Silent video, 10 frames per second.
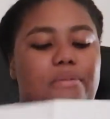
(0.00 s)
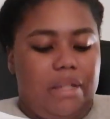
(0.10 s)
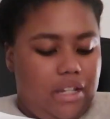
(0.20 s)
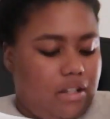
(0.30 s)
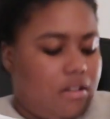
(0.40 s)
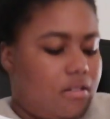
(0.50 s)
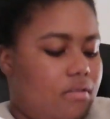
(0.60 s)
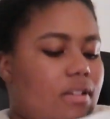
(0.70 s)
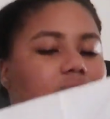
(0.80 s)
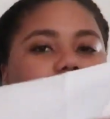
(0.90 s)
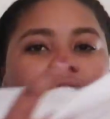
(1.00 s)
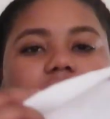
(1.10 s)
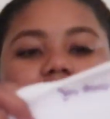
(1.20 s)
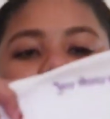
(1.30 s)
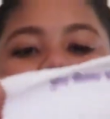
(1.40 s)
Flamingo. And it
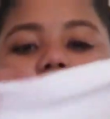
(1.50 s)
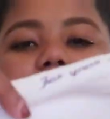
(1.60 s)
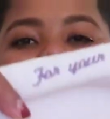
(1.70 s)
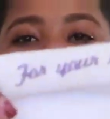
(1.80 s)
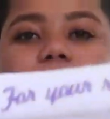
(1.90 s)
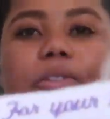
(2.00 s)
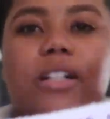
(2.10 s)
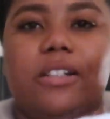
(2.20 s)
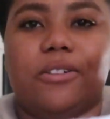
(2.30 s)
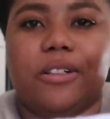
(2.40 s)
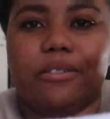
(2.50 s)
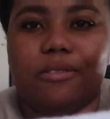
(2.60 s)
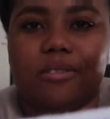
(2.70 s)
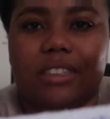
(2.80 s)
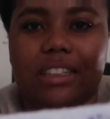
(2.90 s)
says um, for your
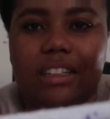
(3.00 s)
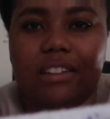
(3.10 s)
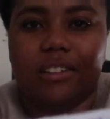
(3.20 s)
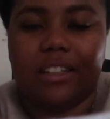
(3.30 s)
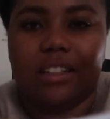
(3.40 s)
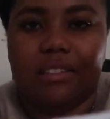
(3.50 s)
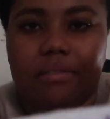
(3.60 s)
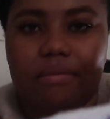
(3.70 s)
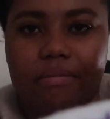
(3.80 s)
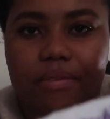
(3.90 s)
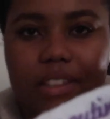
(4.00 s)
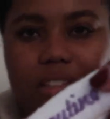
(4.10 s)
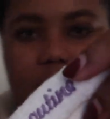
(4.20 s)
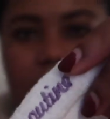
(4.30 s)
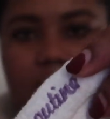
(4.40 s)
routine on it.
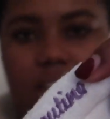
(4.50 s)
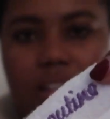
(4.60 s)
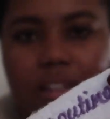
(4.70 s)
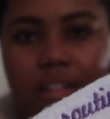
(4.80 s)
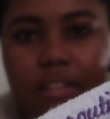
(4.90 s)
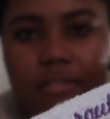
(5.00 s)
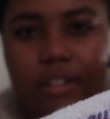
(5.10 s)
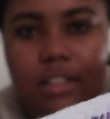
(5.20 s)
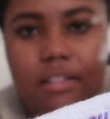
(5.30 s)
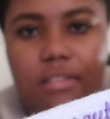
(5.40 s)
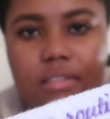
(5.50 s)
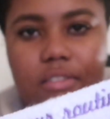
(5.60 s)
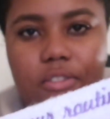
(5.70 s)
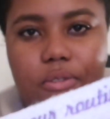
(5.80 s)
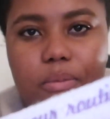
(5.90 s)
Let's see, we can
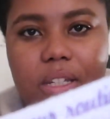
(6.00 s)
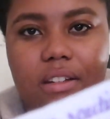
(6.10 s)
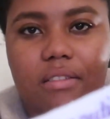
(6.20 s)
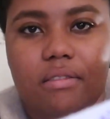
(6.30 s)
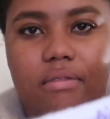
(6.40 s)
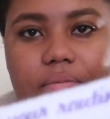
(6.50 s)
zoom in.